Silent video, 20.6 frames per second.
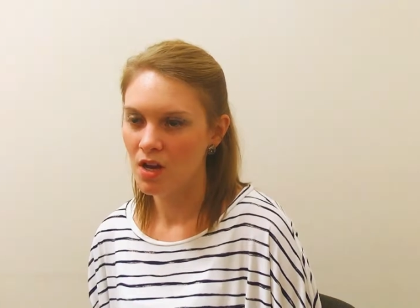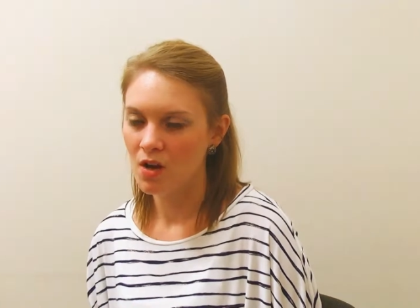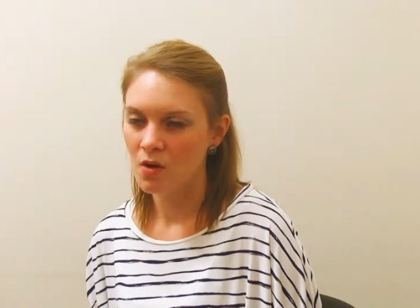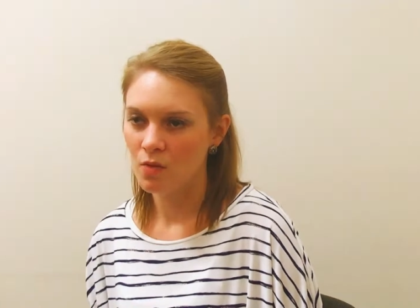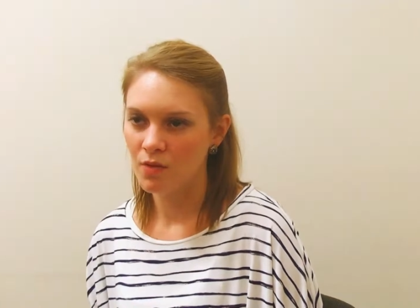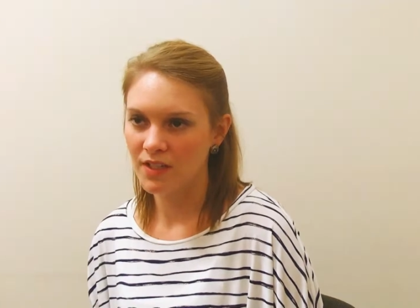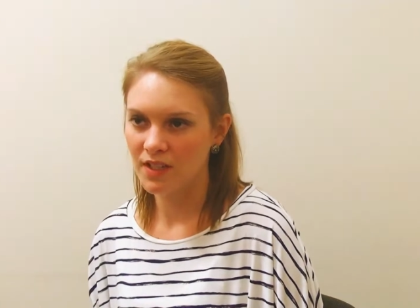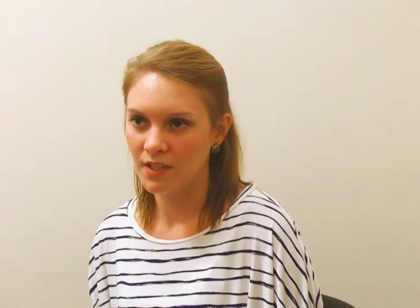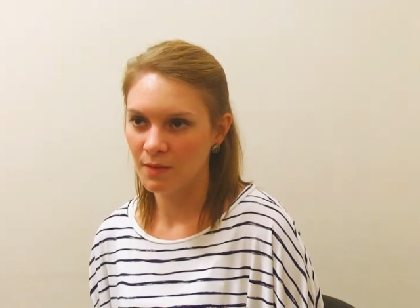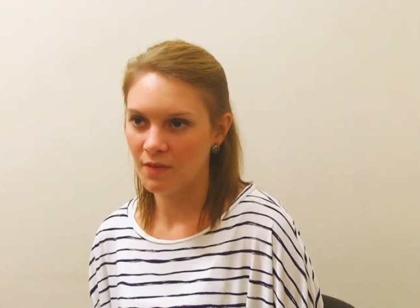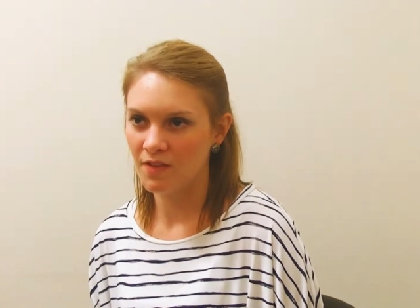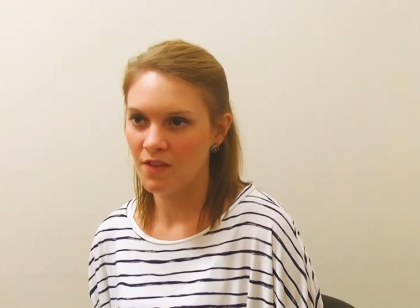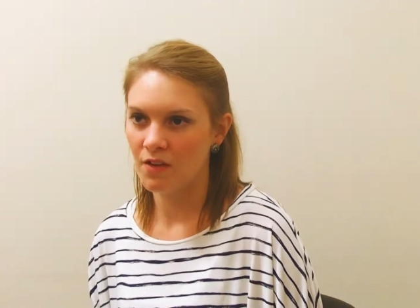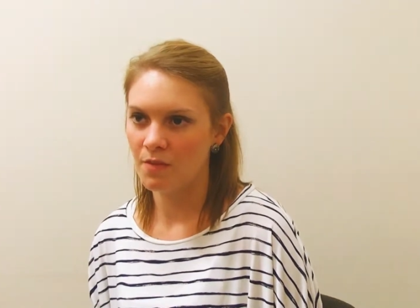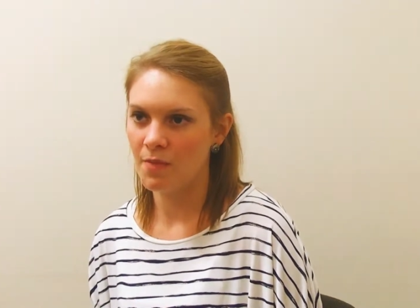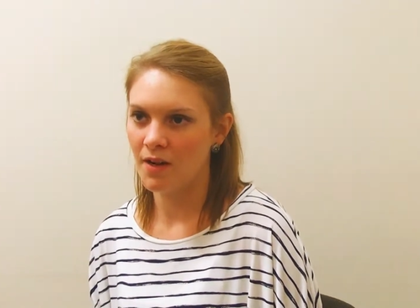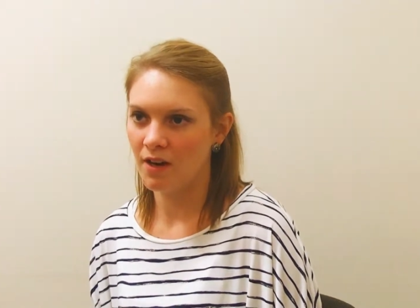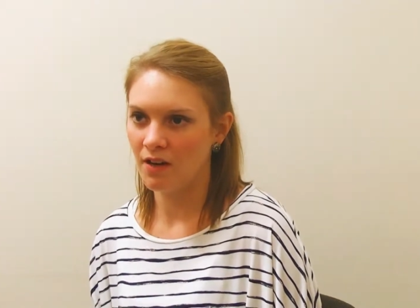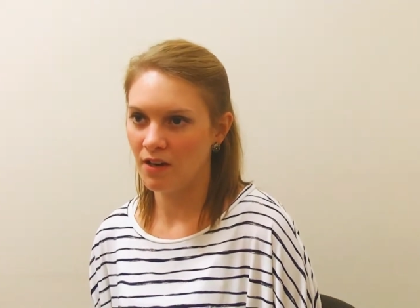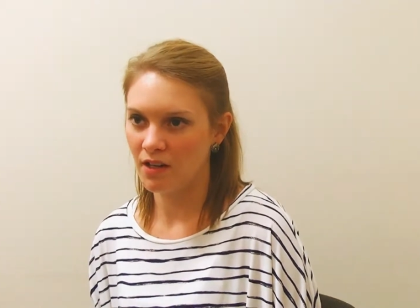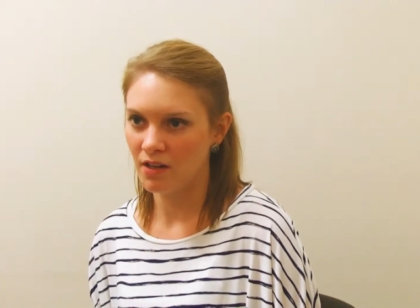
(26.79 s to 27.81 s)
what some of their
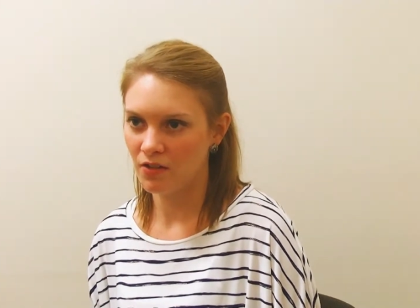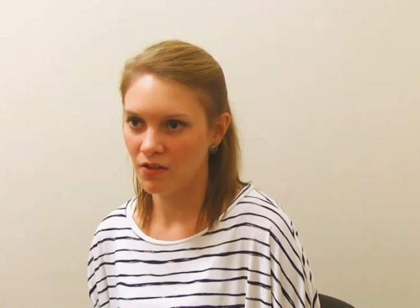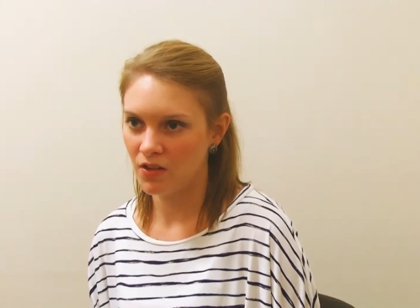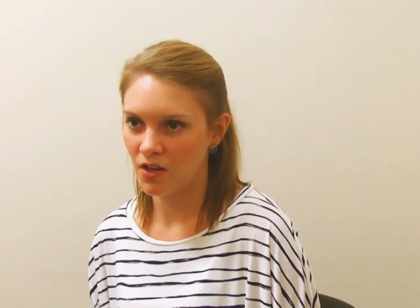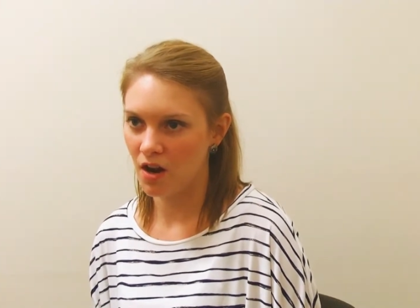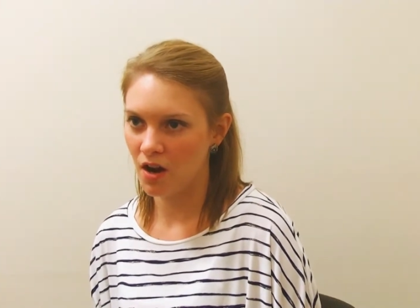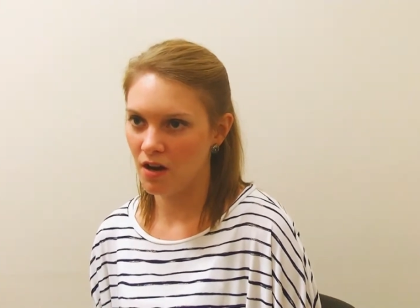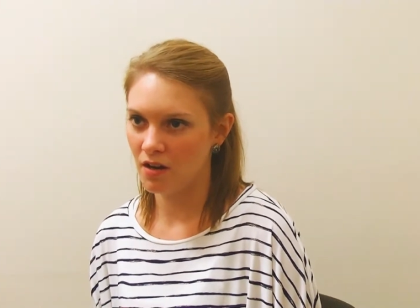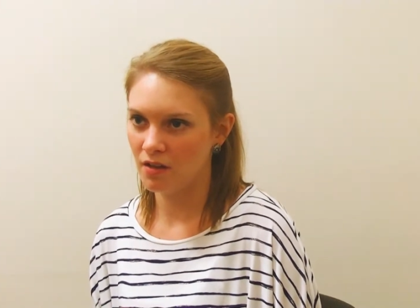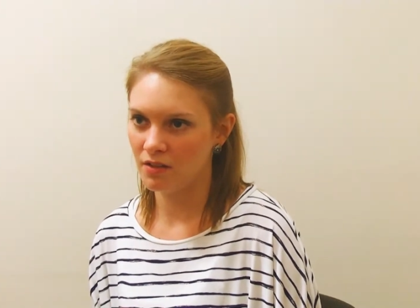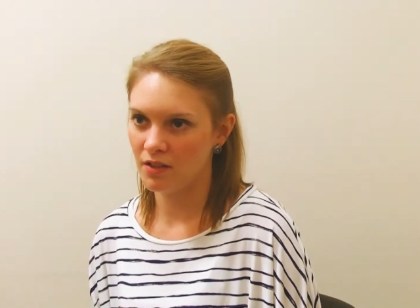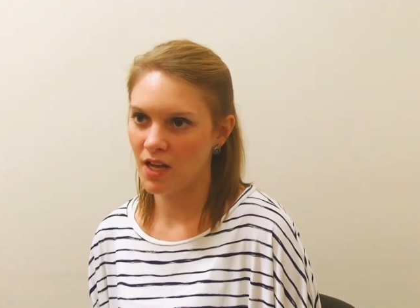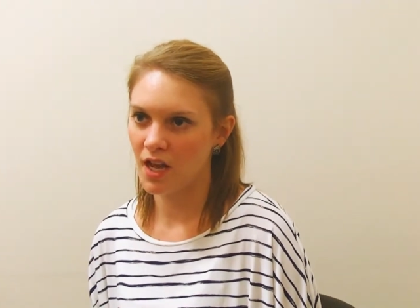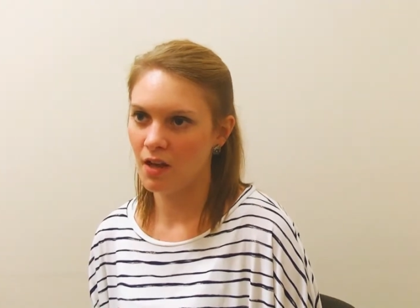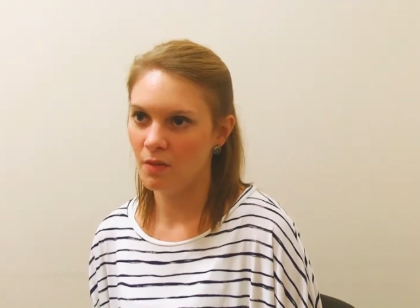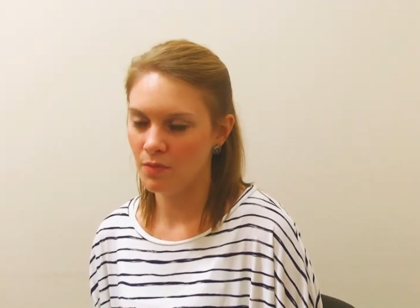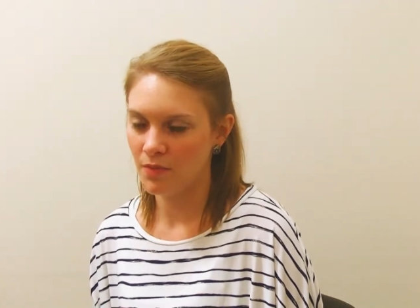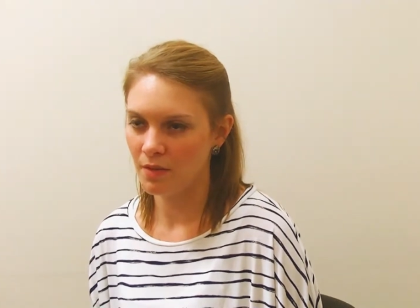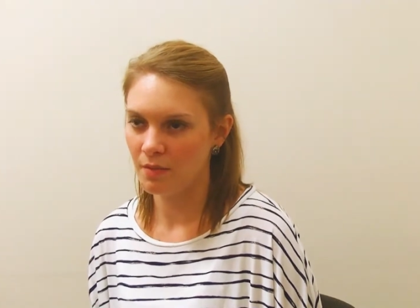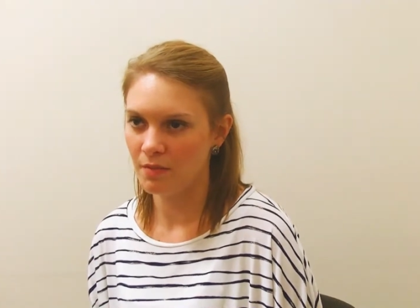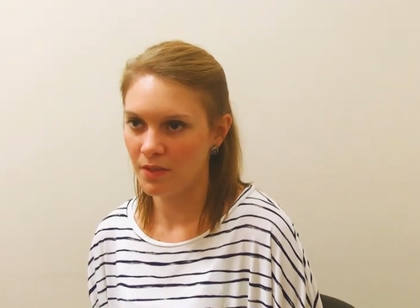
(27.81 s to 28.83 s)
barriers are to
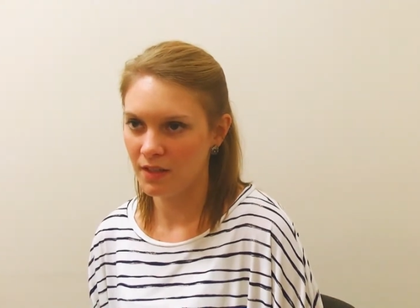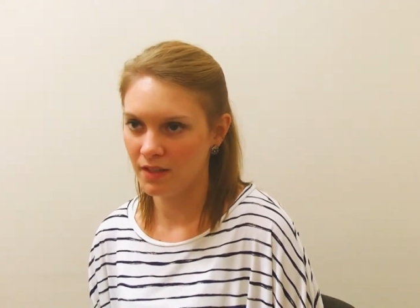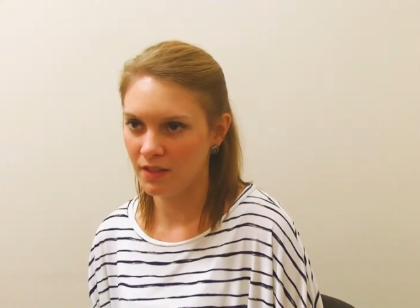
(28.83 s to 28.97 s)
help them be